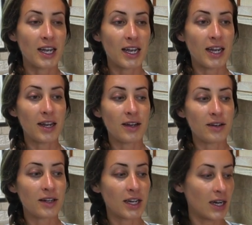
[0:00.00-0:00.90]

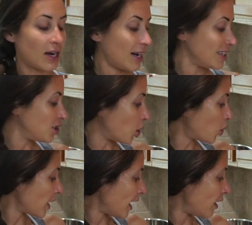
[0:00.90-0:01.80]
And I
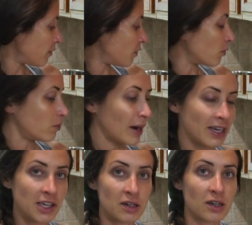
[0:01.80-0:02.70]
don't have
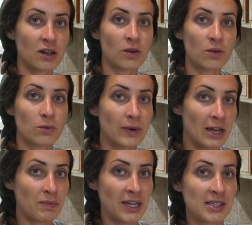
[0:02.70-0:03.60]
regular
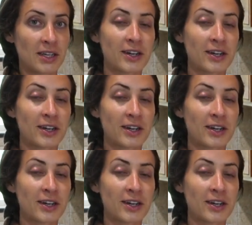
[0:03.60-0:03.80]
red beans.